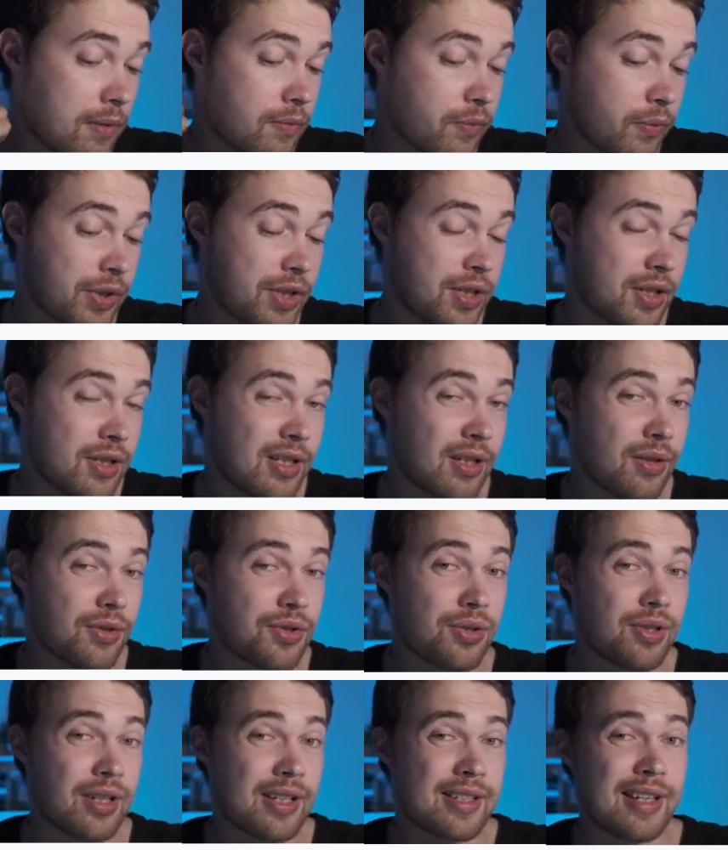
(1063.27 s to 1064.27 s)
We still
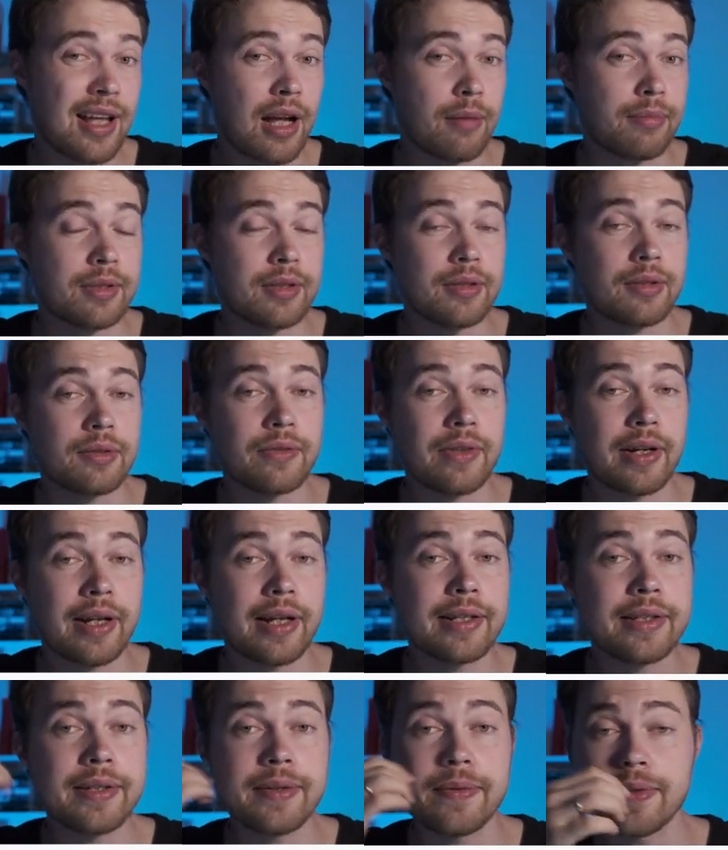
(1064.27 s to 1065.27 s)
should accept, right?